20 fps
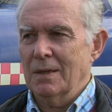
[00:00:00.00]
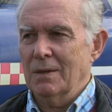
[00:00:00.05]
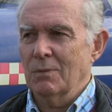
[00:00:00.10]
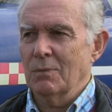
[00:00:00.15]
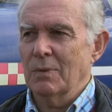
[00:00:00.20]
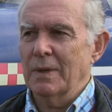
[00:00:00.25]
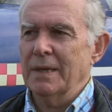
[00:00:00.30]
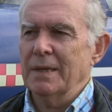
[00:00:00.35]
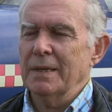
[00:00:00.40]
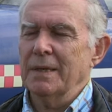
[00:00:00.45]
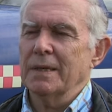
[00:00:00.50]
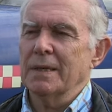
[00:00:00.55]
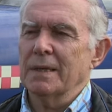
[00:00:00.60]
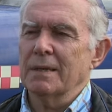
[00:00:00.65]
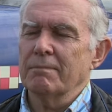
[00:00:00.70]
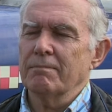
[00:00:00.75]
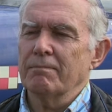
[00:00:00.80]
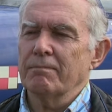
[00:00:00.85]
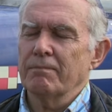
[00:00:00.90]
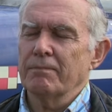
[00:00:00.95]

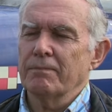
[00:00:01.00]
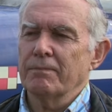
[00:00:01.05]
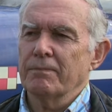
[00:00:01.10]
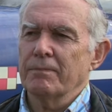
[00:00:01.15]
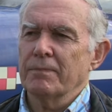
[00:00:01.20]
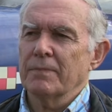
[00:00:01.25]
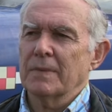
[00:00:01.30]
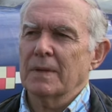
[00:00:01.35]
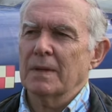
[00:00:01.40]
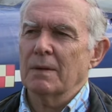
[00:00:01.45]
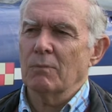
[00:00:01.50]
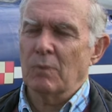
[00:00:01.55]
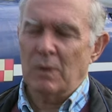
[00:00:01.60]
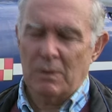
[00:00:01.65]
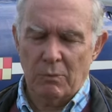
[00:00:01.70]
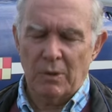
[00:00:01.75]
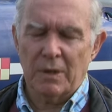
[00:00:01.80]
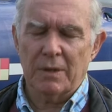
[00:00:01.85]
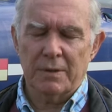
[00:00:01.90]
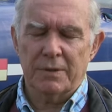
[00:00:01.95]

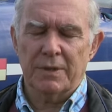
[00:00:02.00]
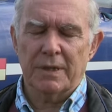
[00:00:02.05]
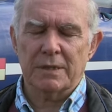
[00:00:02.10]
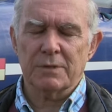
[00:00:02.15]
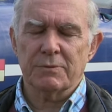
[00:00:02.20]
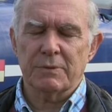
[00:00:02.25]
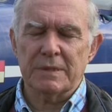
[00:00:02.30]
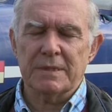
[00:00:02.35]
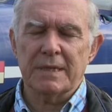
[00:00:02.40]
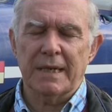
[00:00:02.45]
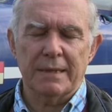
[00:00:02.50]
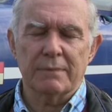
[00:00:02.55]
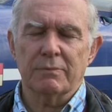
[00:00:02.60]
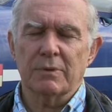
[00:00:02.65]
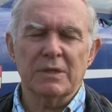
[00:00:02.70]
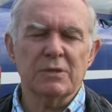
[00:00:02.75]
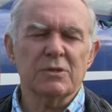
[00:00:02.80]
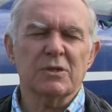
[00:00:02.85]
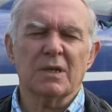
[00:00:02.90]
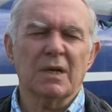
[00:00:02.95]
one of the things we did,
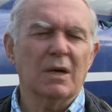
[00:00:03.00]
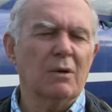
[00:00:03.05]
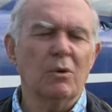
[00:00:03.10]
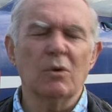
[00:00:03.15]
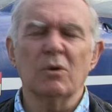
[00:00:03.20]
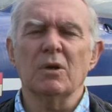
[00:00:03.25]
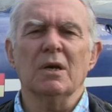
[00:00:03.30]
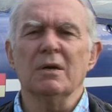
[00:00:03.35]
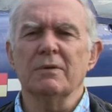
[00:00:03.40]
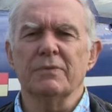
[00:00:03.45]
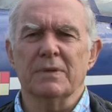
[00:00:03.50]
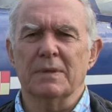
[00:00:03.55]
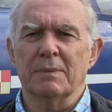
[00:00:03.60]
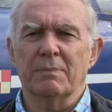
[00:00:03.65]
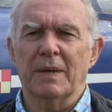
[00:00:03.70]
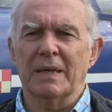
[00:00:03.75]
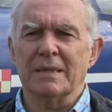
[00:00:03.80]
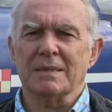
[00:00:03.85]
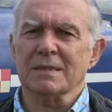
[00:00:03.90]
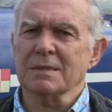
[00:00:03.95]
we used to go all over the
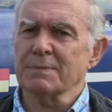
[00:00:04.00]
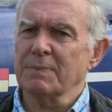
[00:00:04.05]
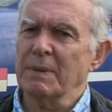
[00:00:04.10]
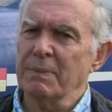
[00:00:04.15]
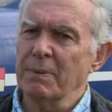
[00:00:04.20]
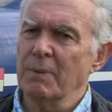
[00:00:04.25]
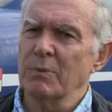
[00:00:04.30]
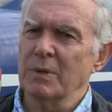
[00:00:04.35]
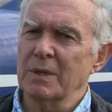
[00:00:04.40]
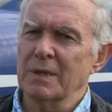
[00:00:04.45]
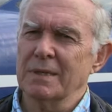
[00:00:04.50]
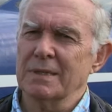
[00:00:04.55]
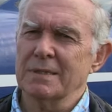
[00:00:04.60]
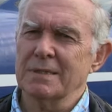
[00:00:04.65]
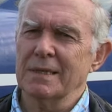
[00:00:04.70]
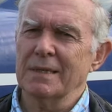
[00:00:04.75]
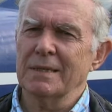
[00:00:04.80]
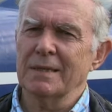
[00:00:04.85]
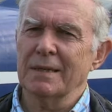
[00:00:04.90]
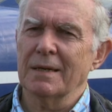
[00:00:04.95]
place because people wanted to
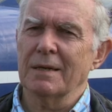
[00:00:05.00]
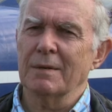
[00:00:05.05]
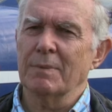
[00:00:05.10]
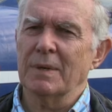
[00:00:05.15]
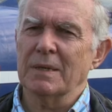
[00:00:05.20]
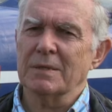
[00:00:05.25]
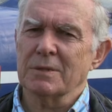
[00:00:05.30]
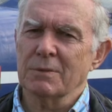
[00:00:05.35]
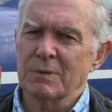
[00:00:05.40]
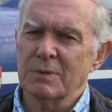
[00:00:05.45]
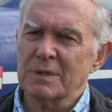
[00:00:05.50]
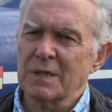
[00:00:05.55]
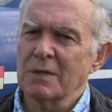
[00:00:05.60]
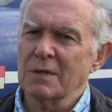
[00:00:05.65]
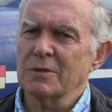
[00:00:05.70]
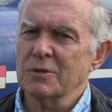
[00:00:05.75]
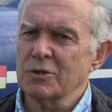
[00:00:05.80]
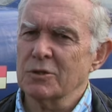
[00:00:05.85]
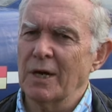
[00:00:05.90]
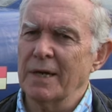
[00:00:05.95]
see the aeroplane, so we used to
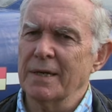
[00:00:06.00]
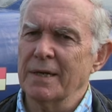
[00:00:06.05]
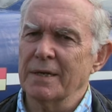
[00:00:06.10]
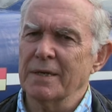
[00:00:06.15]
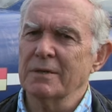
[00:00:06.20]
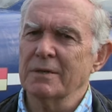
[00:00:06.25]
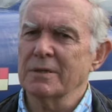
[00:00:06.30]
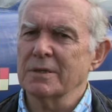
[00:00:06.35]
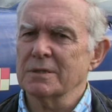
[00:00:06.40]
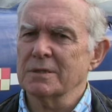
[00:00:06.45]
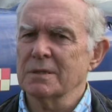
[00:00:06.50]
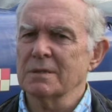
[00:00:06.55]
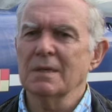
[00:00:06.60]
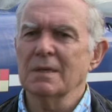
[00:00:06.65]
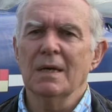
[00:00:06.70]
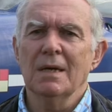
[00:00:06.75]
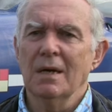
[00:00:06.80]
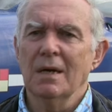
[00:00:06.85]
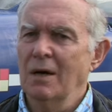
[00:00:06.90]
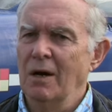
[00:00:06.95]
go to training units and
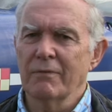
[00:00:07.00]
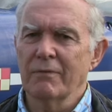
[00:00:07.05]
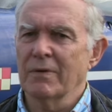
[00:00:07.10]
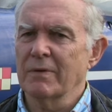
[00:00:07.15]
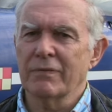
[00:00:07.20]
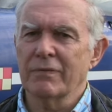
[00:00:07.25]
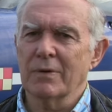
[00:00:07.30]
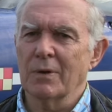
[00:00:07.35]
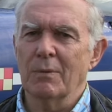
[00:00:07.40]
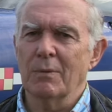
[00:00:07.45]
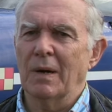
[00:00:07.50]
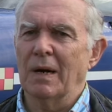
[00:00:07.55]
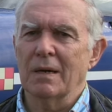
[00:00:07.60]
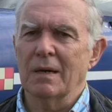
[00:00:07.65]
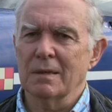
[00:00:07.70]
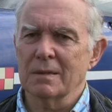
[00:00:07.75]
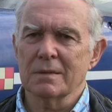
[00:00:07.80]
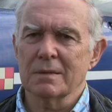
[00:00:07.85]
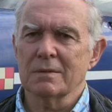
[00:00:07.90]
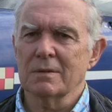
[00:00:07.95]
hover for a
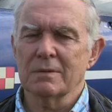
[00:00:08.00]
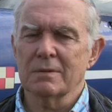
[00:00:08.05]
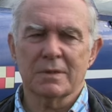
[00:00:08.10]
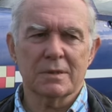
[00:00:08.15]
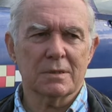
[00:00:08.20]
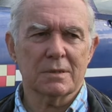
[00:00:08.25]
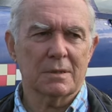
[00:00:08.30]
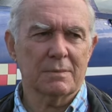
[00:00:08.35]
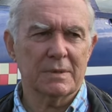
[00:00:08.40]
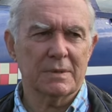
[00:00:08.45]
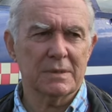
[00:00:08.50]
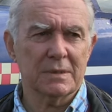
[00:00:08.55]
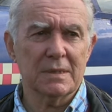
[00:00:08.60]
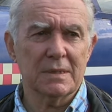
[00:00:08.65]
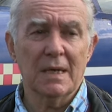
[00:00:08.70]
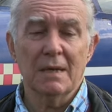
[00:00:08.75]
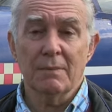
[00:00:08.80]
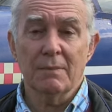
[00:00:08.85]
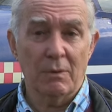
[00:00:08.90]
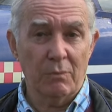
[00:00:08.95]
while and all this sort of business.
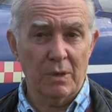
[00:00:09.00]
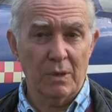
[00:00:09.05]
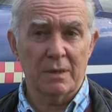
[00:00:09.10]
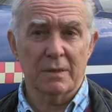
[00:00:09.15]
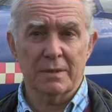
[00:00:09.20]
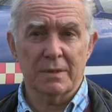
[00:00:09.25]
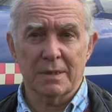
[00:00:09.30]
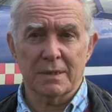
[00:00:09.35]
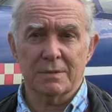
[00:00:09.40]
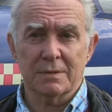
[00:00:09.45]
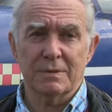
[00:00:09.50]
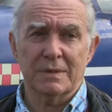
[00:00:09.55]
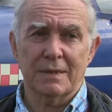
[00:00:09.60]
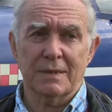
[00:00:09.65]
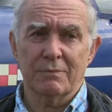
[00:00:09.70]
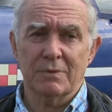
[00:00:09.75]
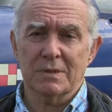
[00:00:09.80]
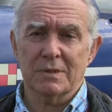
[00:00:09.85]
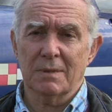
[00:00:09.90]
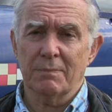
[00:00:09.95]
But one of the things we
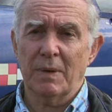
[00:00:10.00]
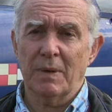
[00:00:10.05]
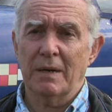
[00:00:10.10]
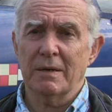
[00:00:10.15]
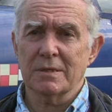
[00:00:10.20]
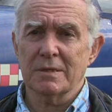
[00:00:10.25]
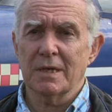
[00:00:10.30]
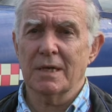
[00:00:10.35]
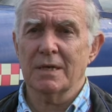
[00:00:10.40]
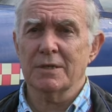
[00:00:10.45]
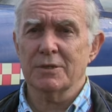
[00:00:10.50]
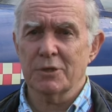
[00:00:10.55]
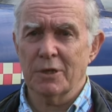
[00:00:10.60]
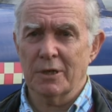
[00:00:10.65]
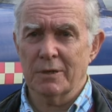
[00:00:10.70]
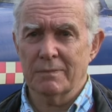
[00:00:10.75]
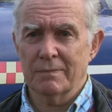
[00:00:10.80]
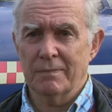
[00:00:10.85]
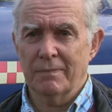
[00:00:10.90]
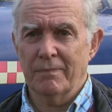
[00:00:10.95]
did was the Paris Air Show.